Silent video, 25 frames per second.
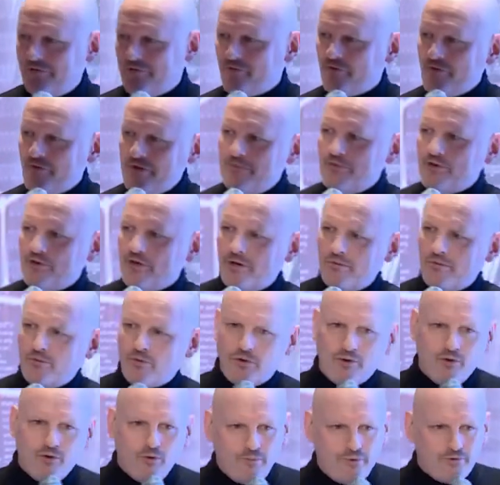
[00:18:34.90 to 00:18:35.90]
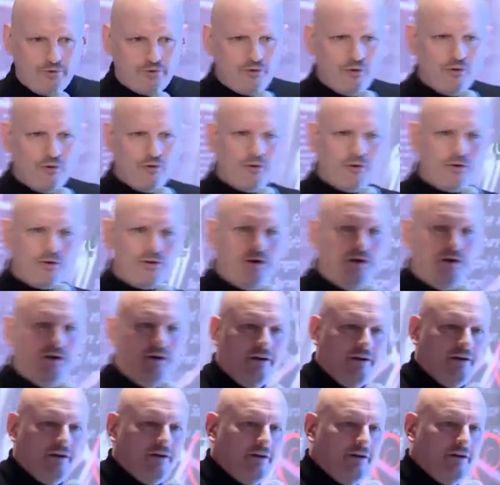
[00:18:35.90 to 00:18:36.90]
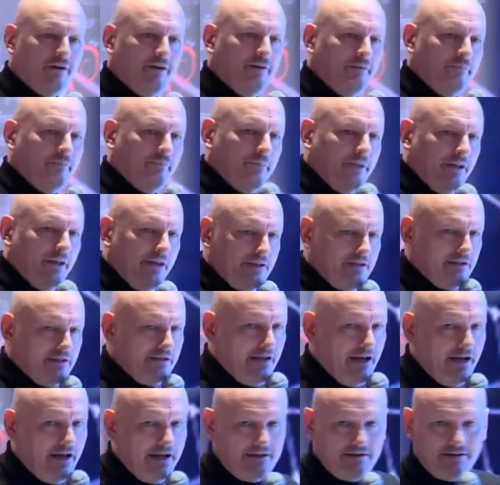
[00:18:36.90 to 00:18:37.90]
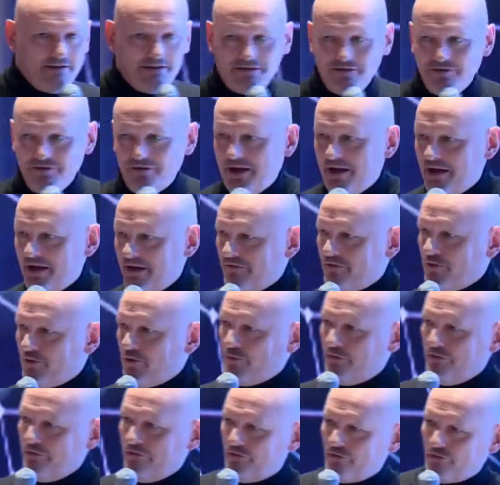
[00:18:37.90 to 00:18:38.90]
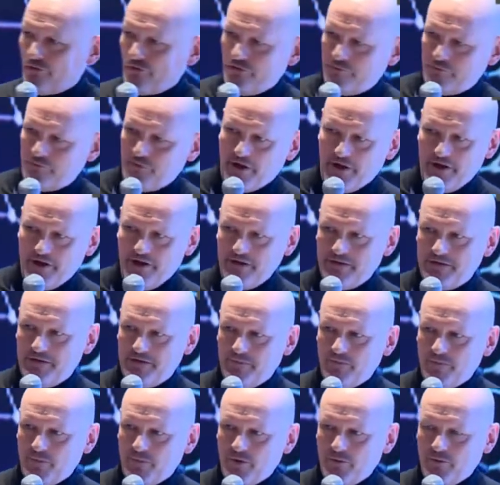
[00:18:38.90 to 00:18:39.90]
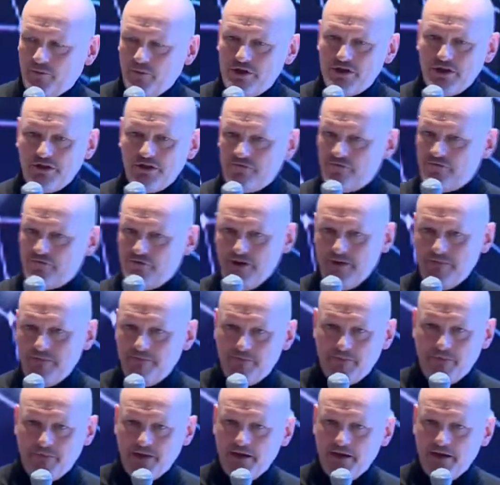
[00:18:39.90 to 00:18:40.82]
freemium or open core. The idea is you have an open source product, which is free.